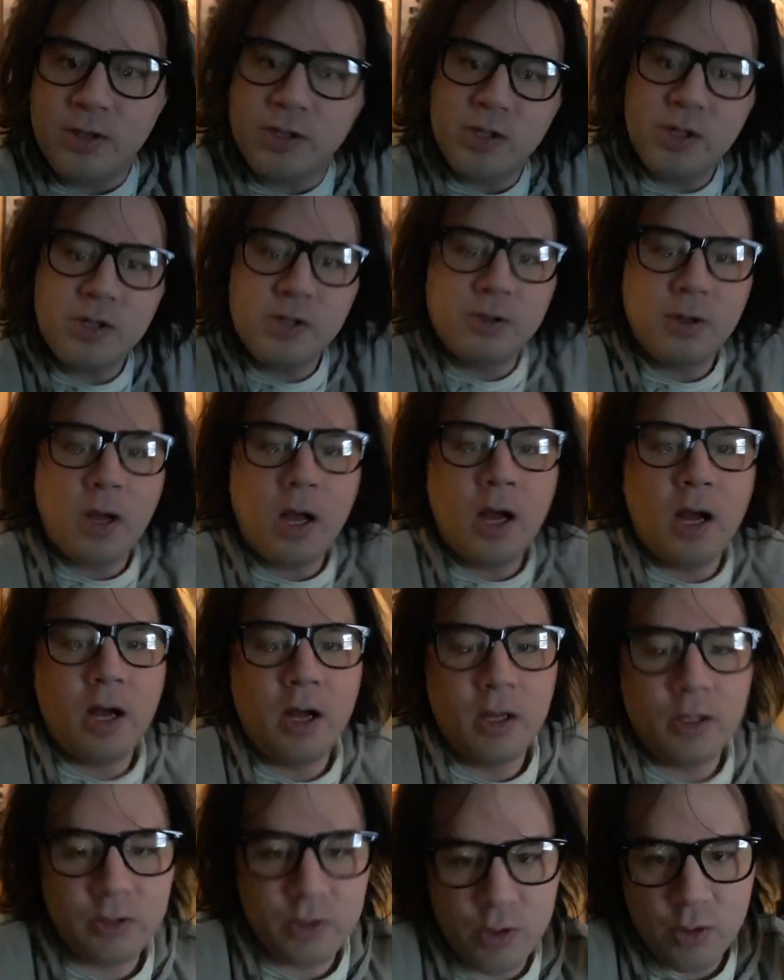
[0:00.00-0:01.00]
This is
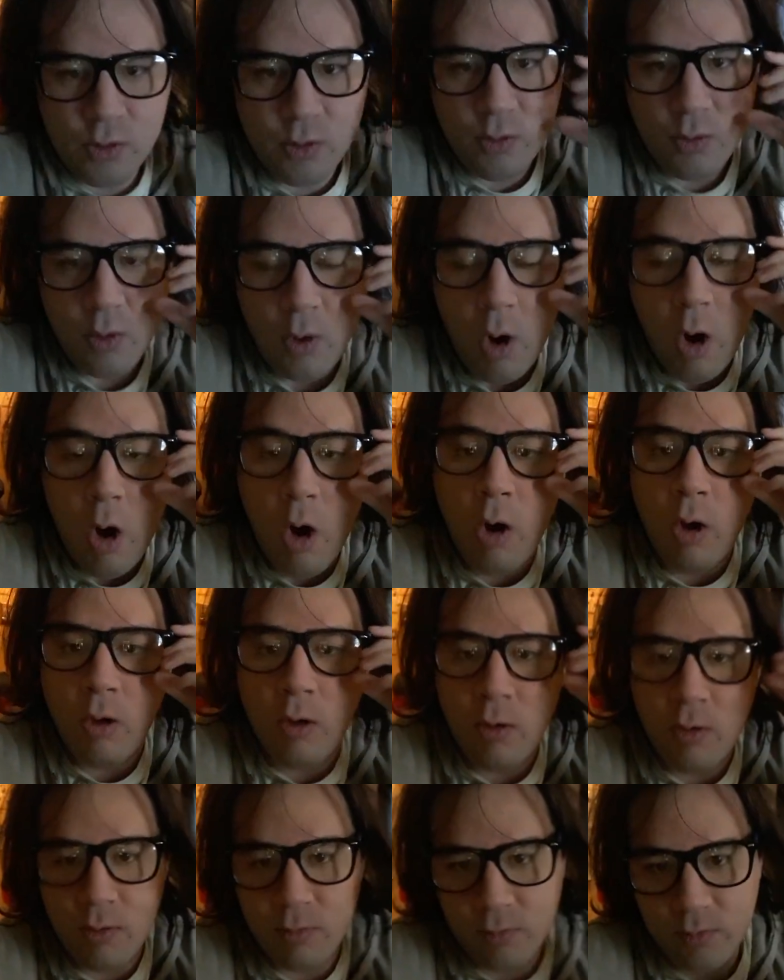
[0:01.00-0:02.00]
uh, to
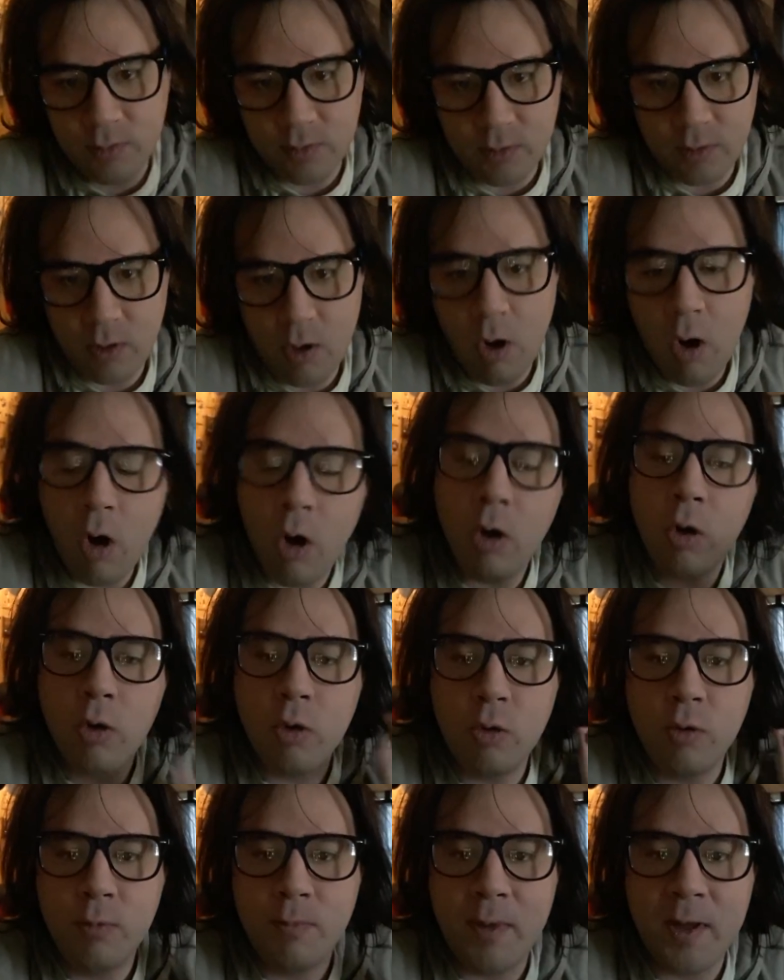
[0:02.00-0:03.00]
all all
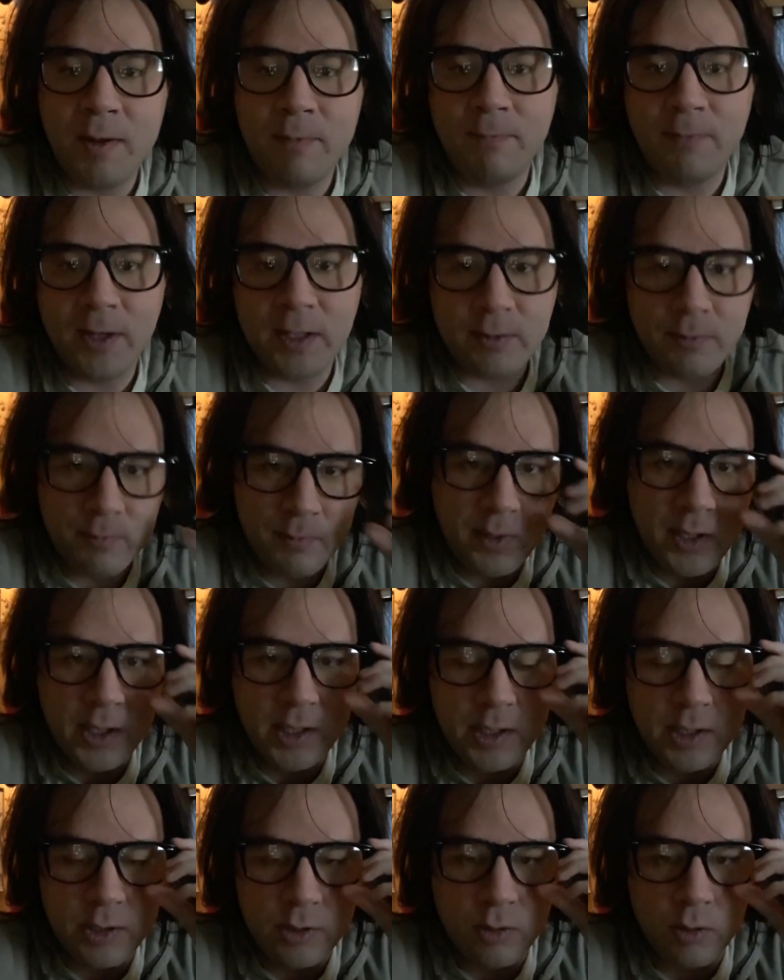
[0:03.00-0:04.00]
who've been
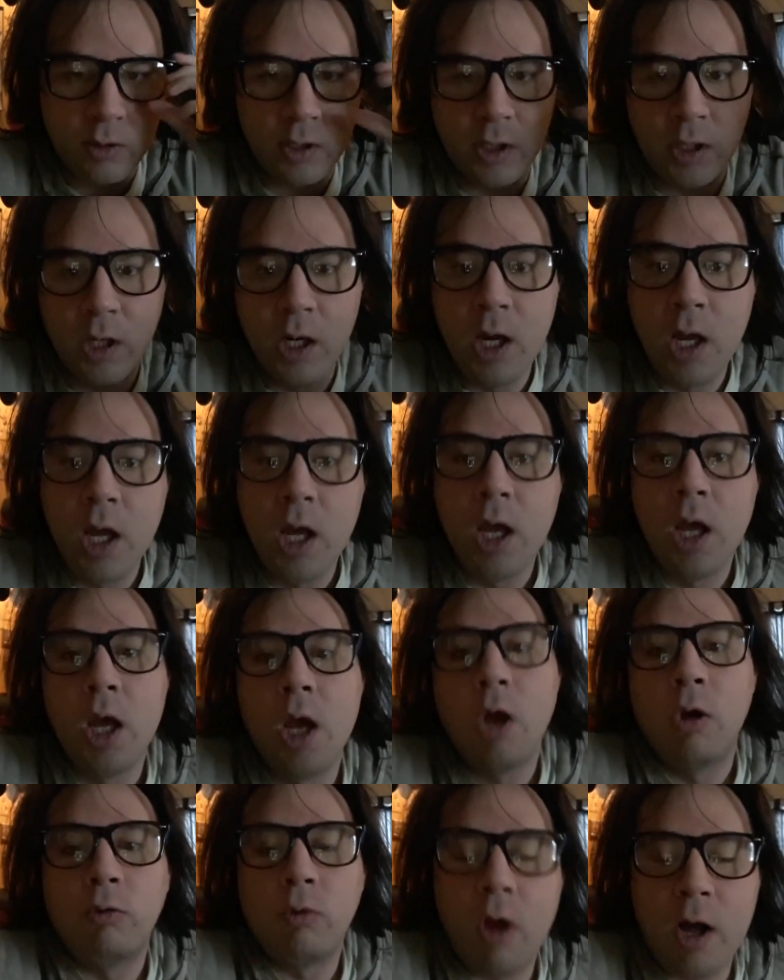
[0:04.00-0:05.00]
victimized or
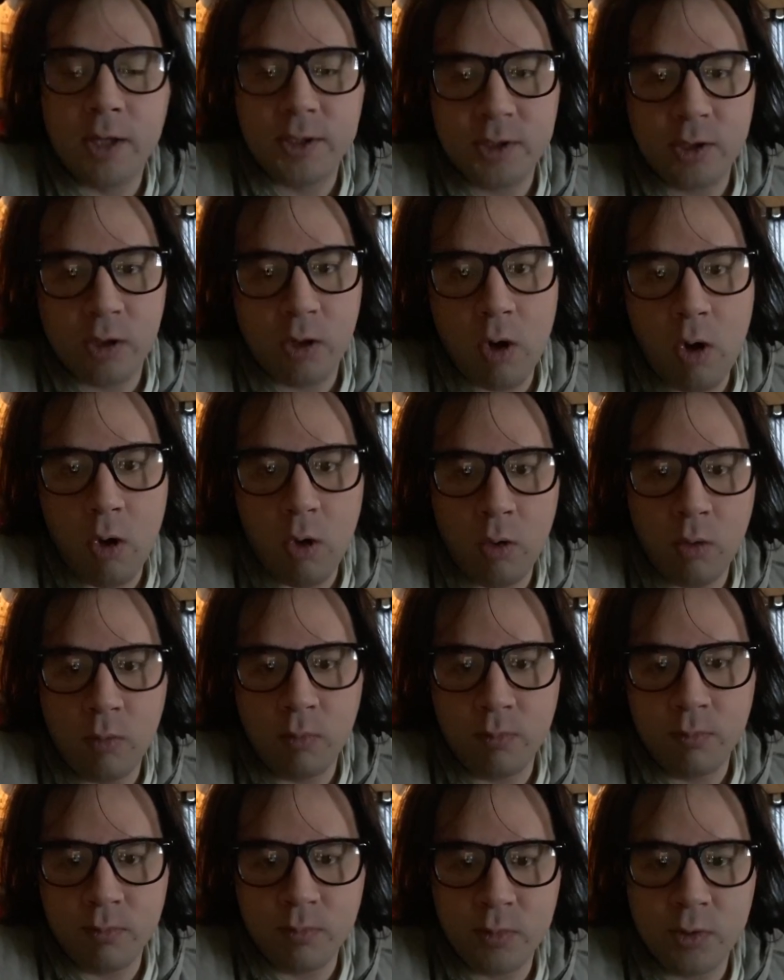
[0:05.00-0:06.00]
lost their
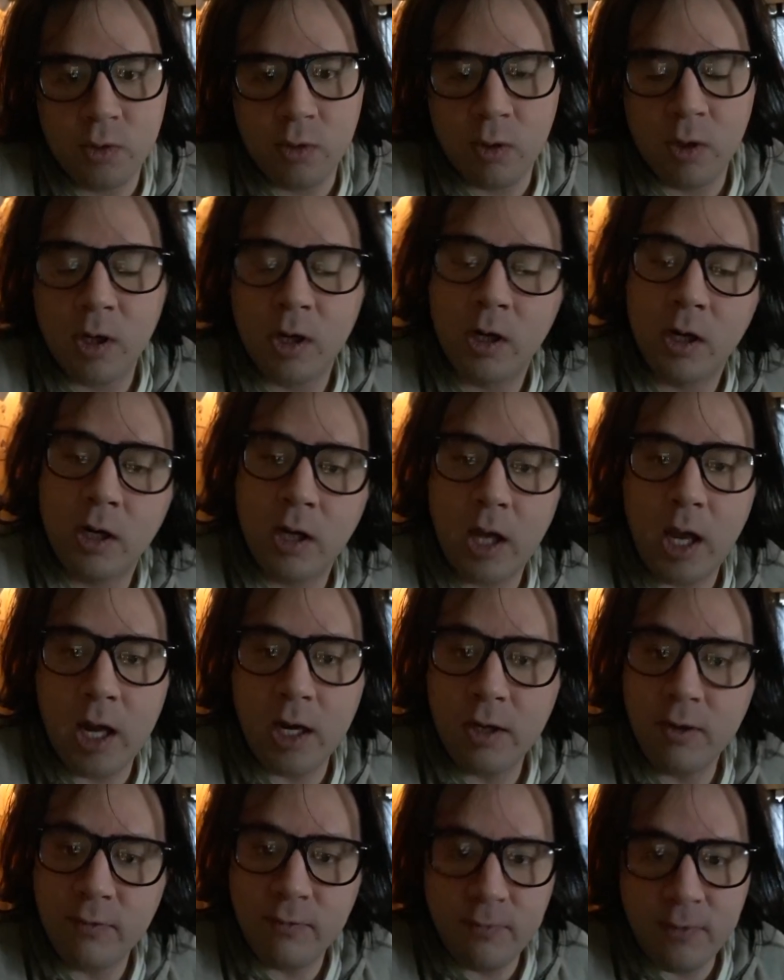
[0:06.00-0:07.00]
homes or
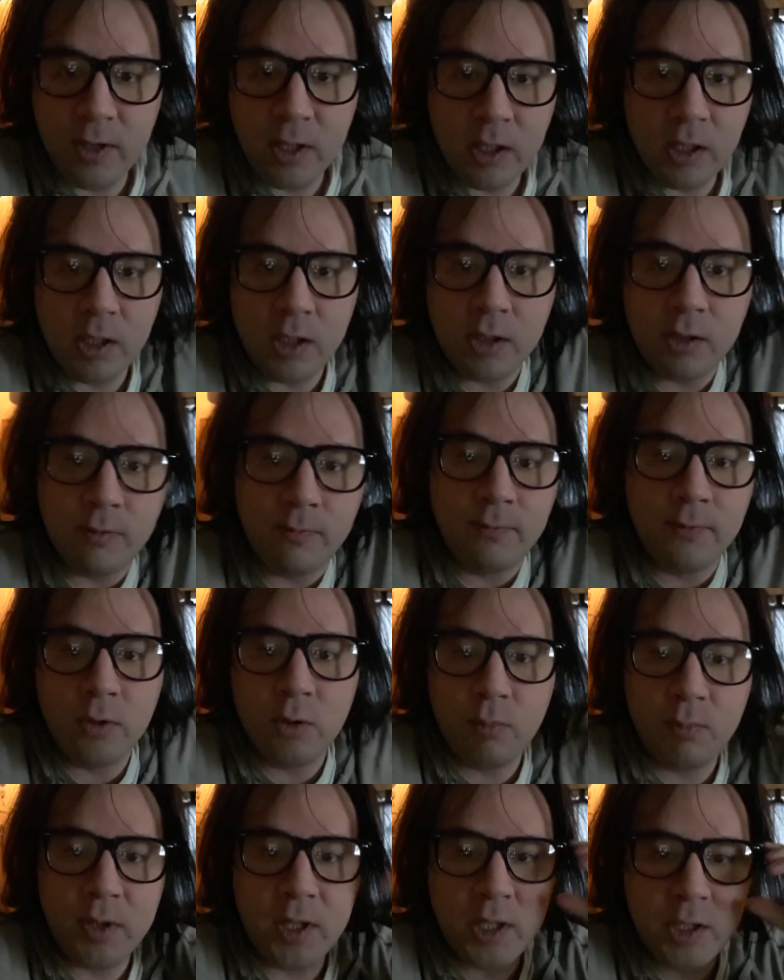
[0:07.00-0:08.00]
anything in the
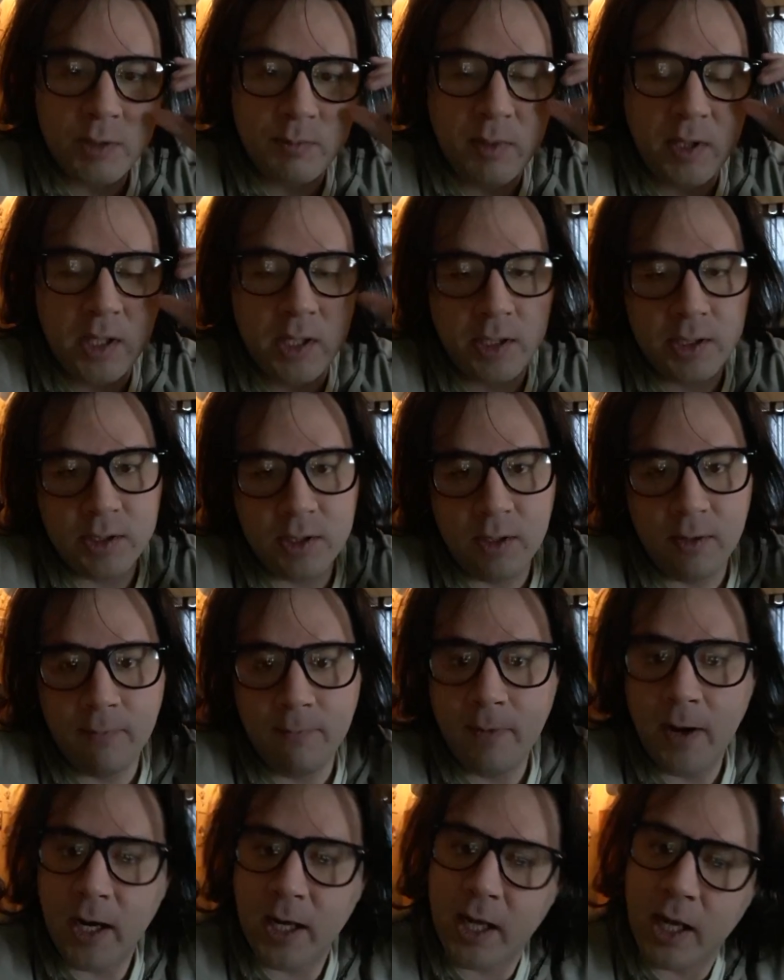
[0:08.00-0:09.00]
Philippines because of the
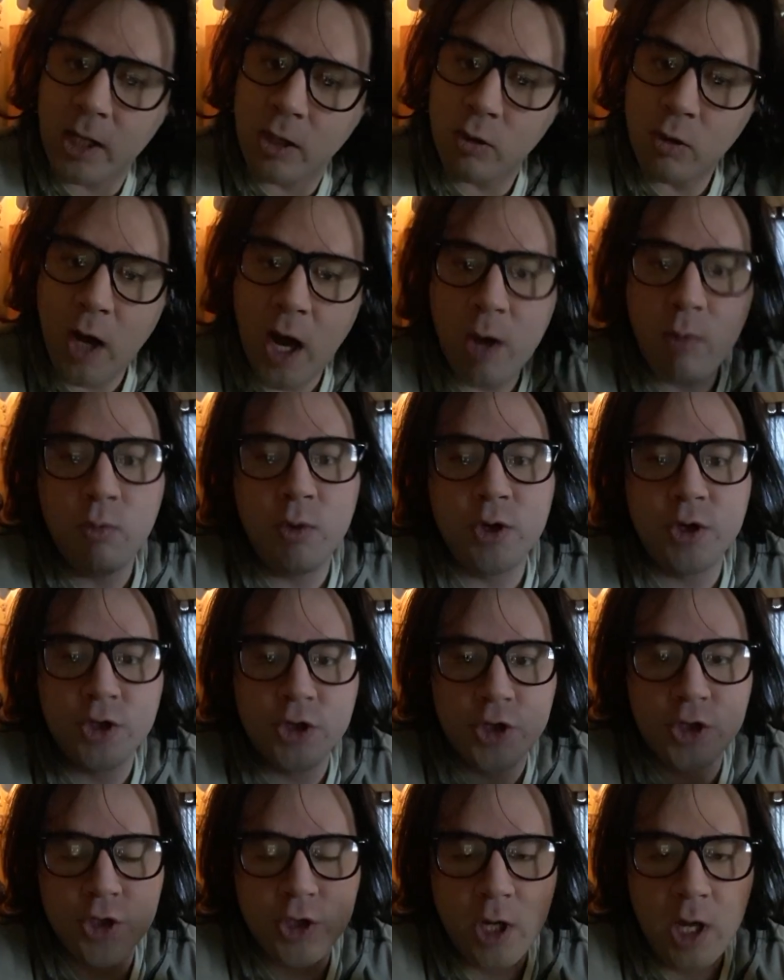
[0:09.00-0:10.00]
volcano. I
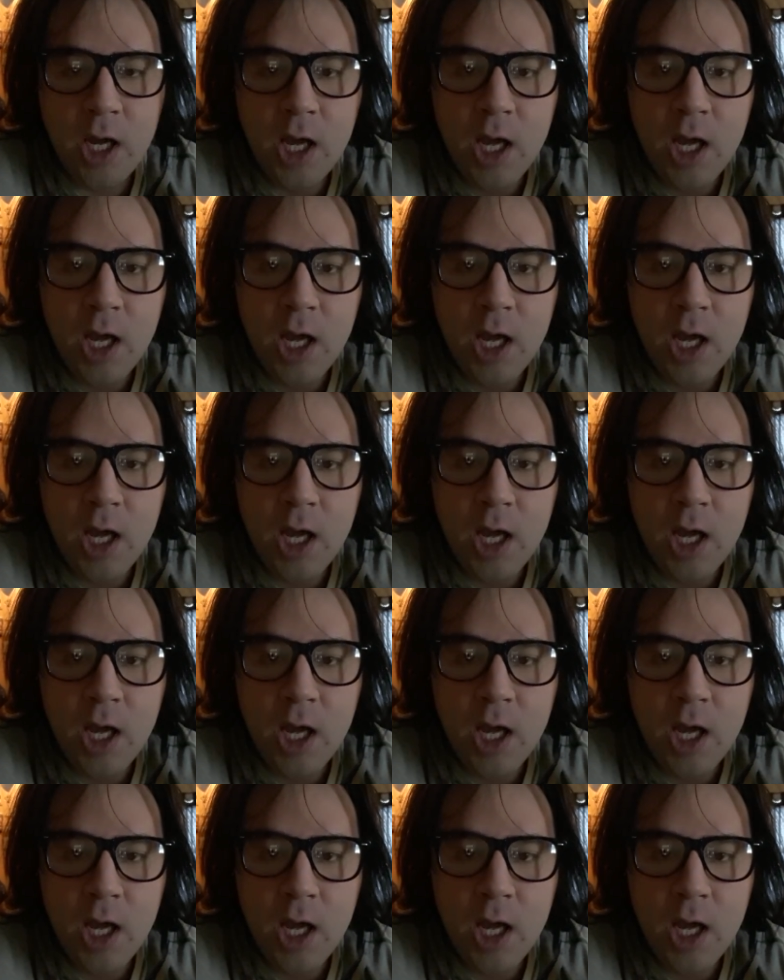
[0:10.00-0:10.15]
wish